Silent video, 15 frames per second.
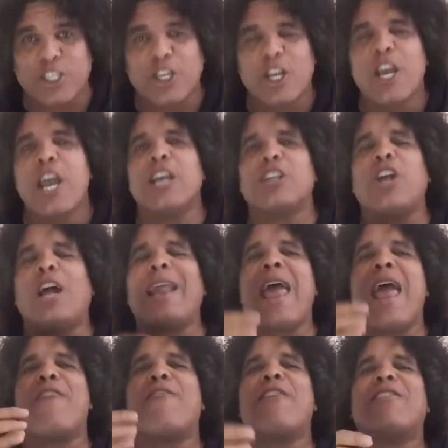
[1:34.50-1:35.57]
It's not
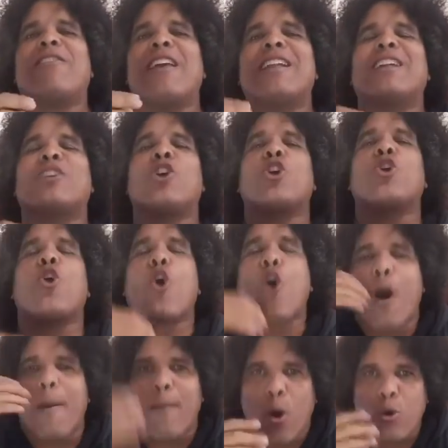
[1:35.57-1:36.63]
everything that you
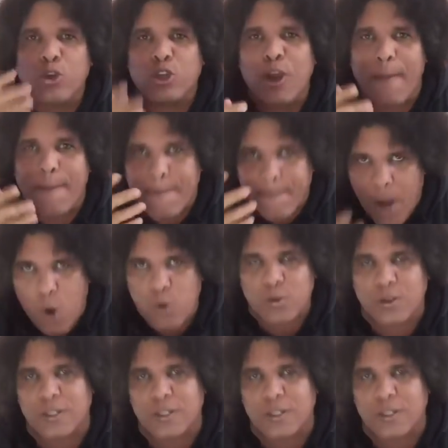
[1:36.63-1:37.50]
come out your mouth